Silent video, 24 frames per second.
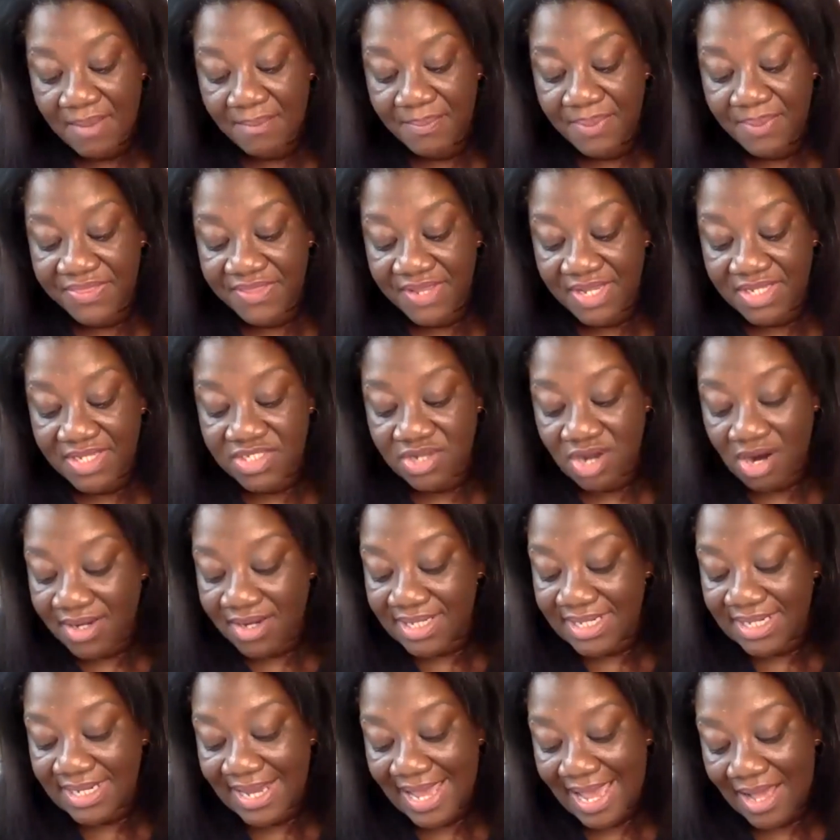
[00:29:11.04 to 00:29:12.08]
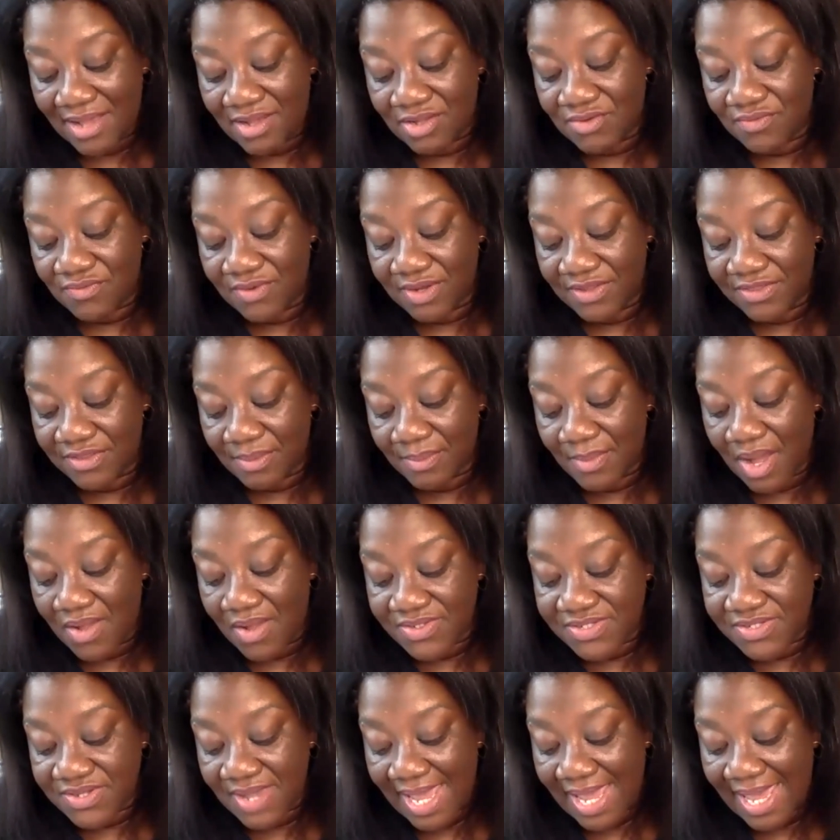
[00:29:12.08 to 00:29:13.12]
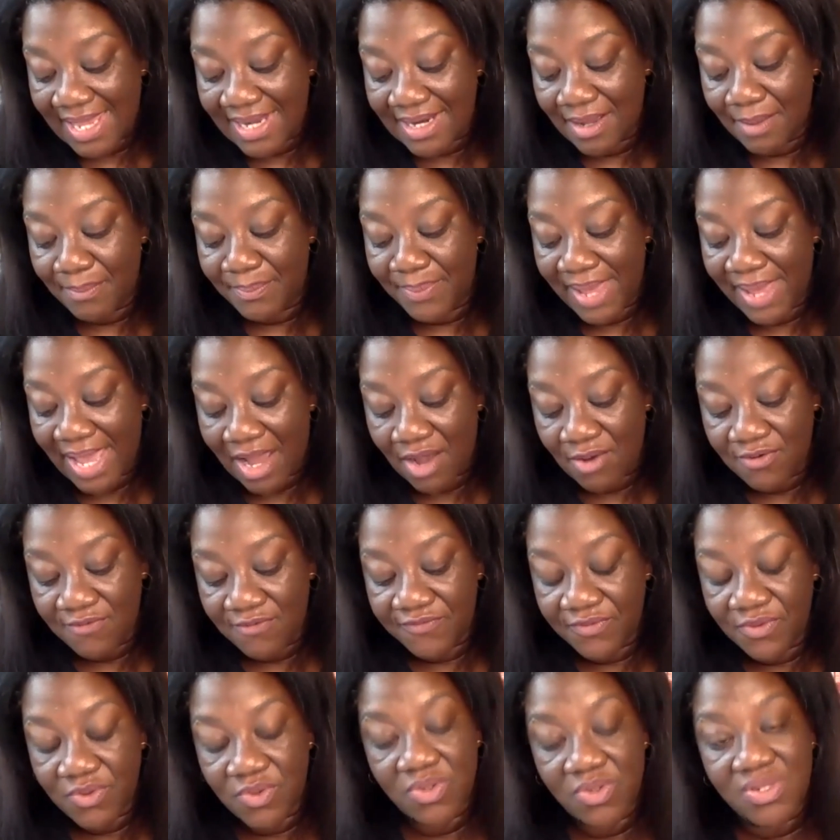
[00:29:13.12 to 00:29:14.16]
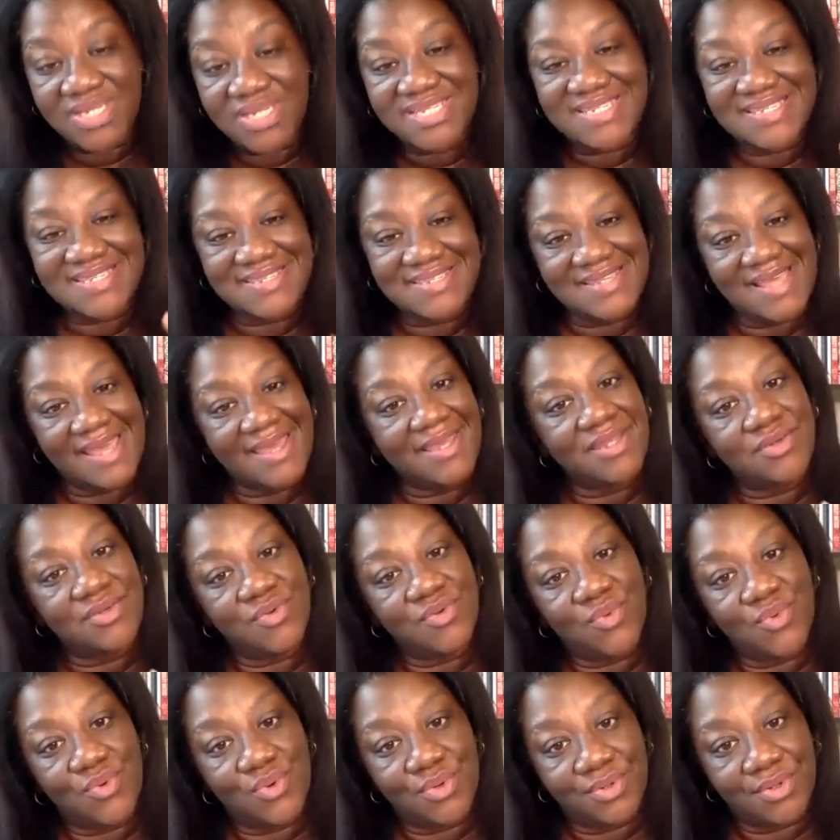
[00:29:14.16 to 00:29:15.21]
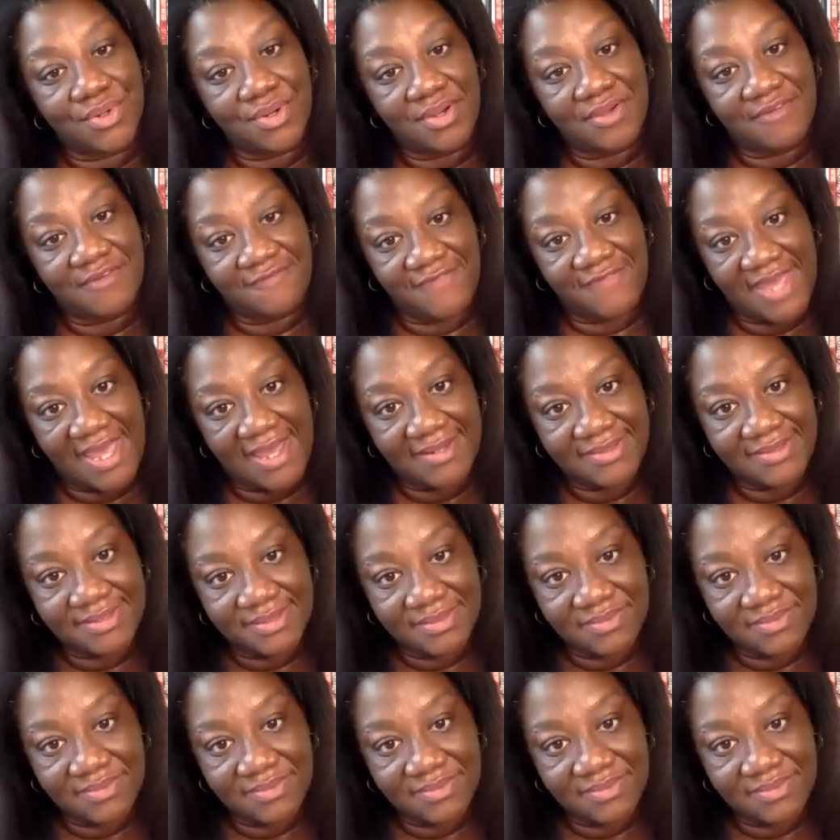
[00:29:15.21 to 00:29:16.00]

But that targeted algorithm also had a powerful second order effect.